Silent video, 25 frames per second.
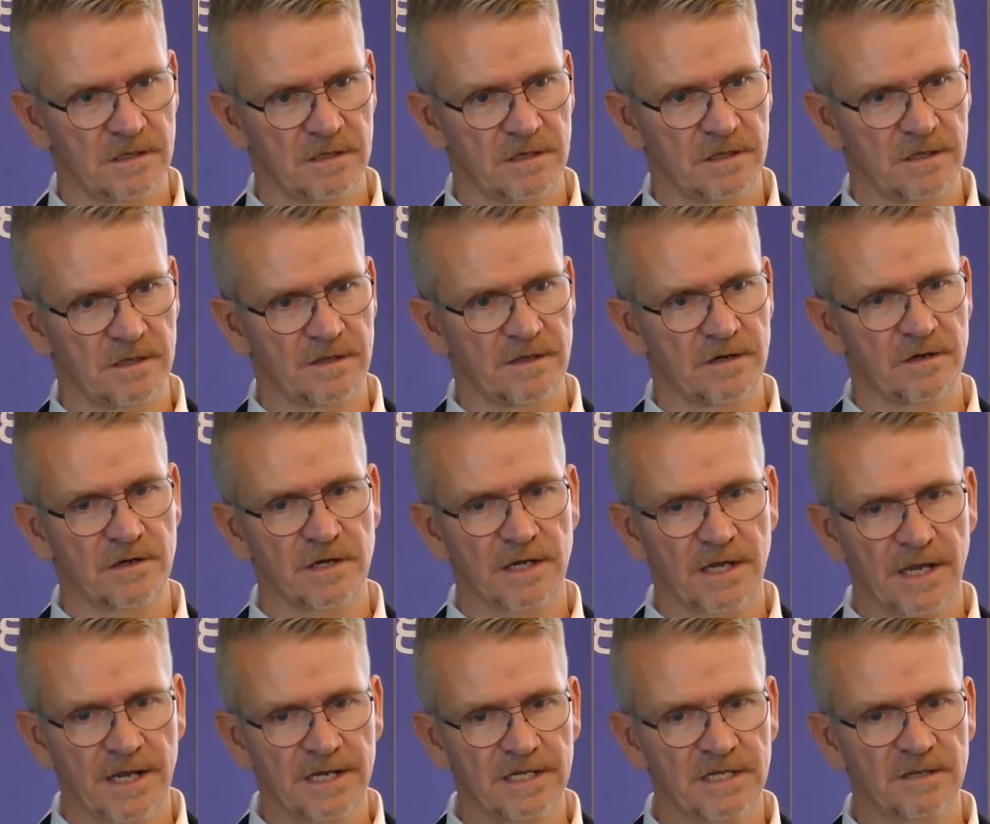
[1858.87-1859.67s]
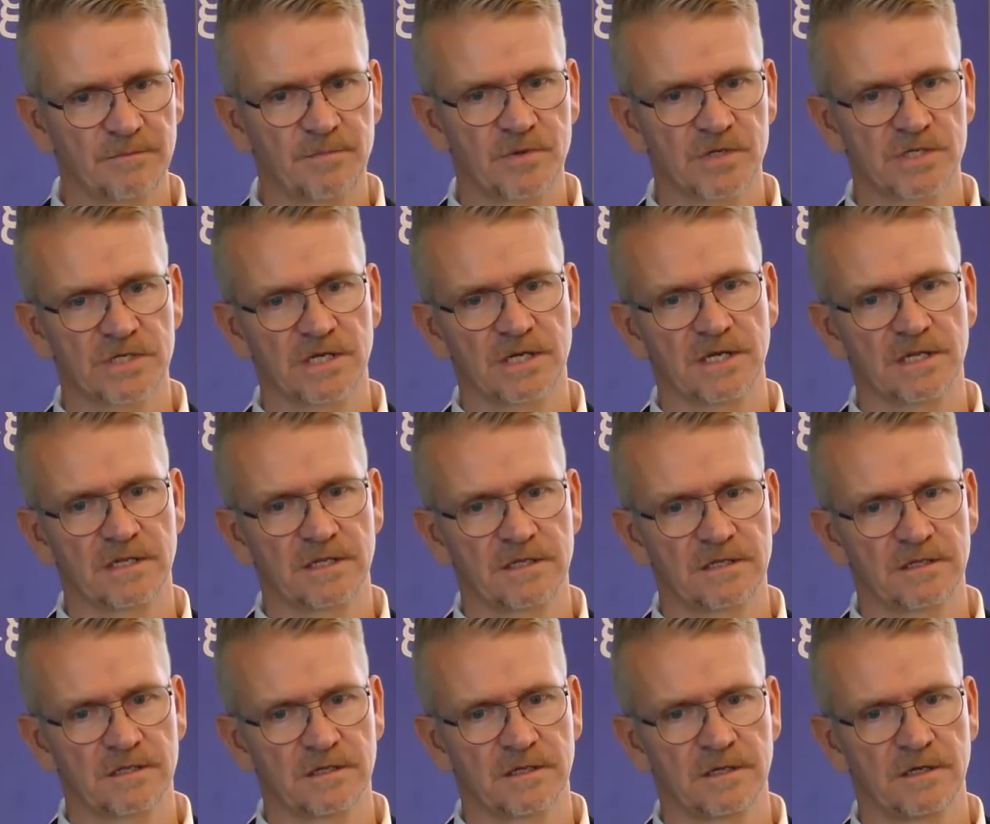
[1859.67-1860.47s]
They're
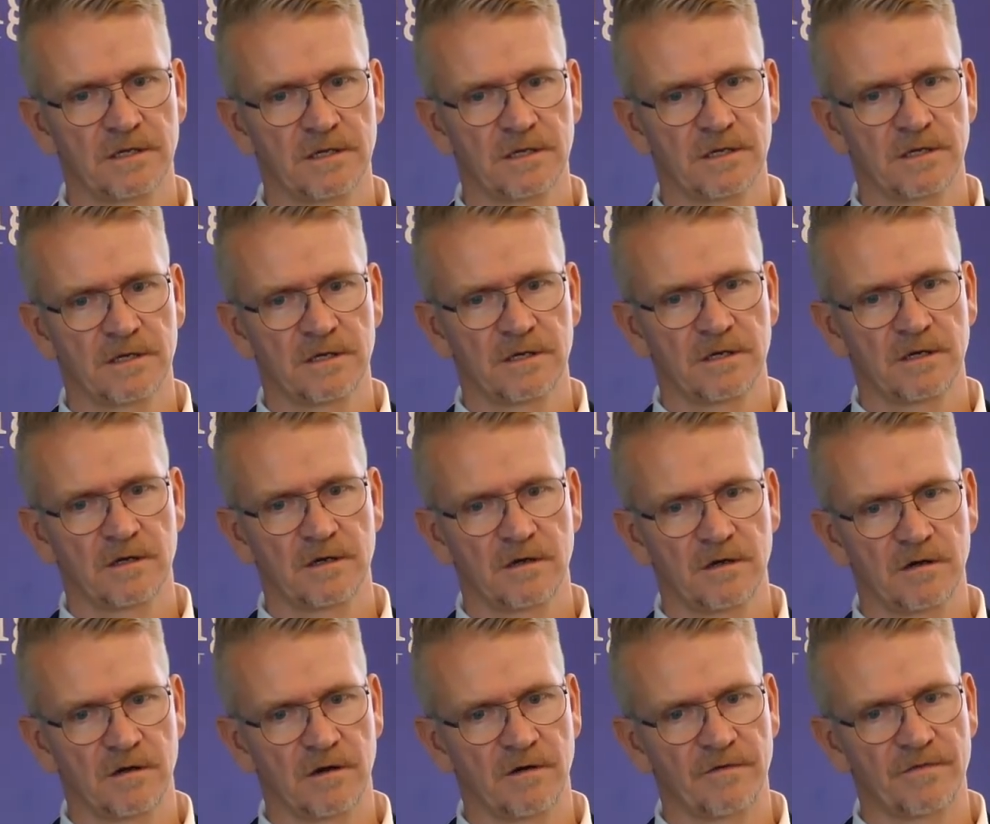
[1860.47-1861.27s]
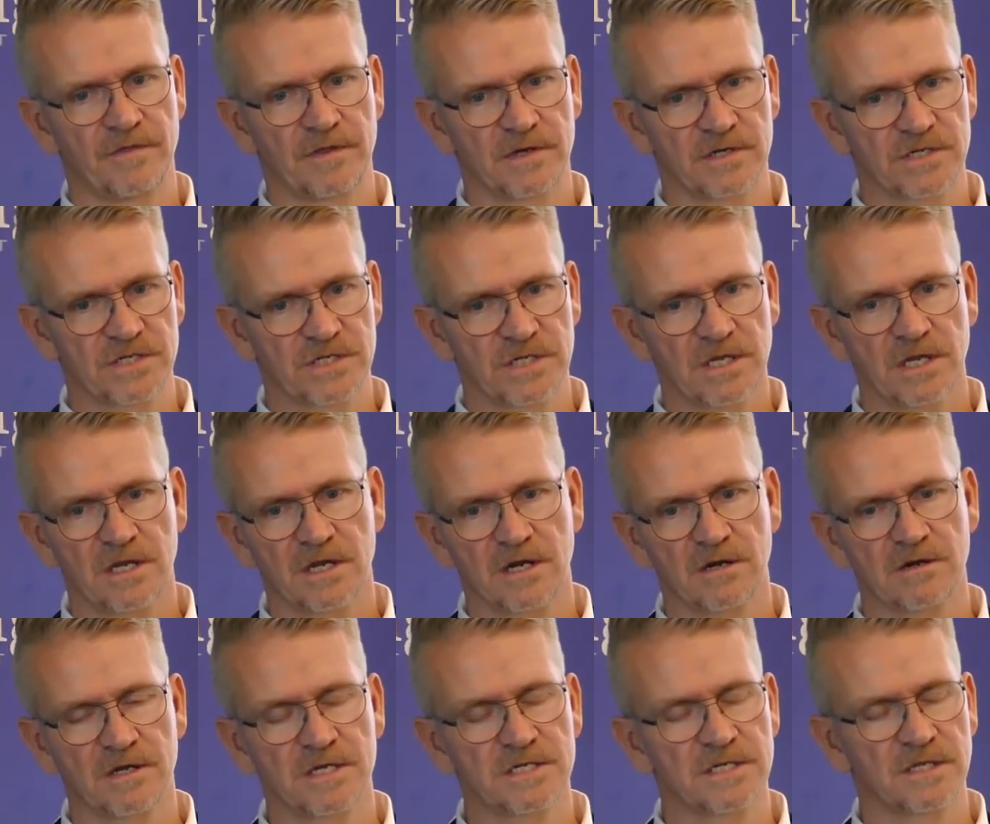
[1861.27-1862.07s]
90% of their
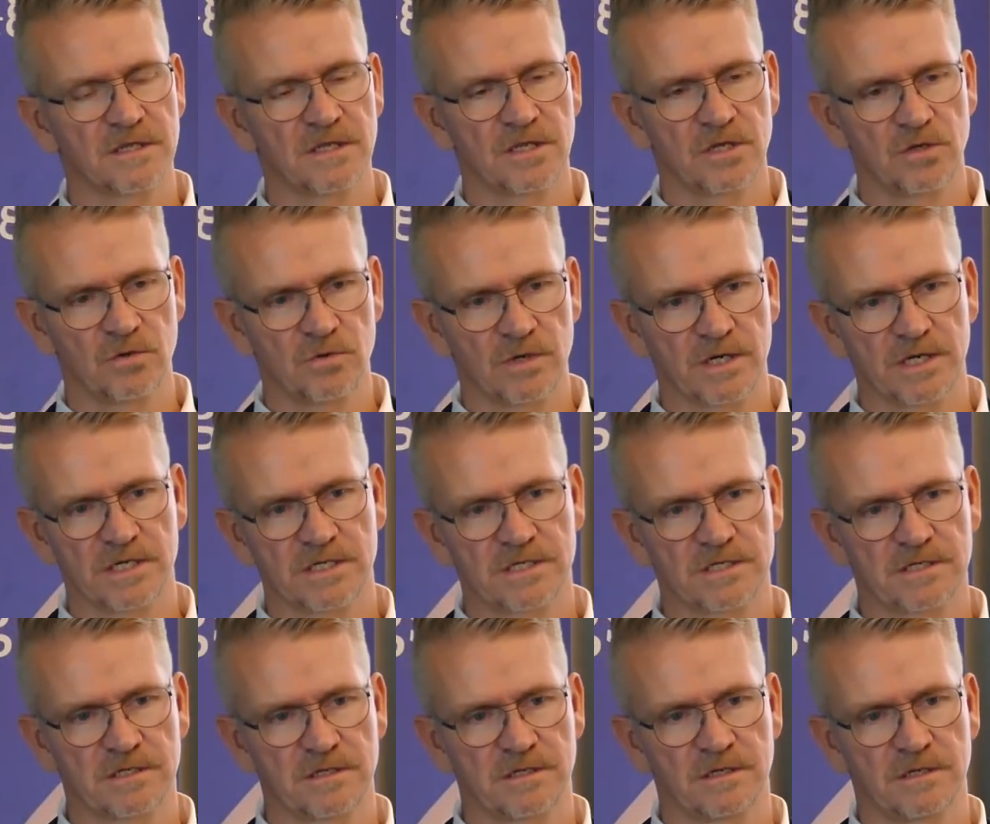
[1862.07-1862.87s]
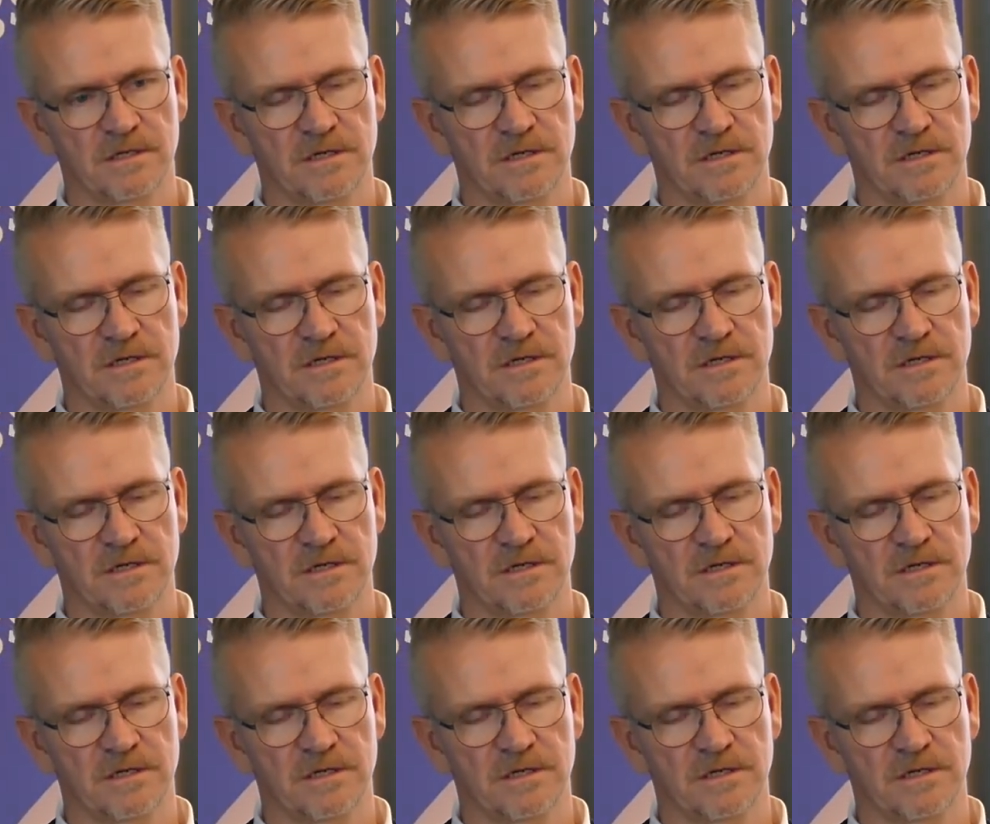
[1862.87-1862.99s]
share is in the U.S.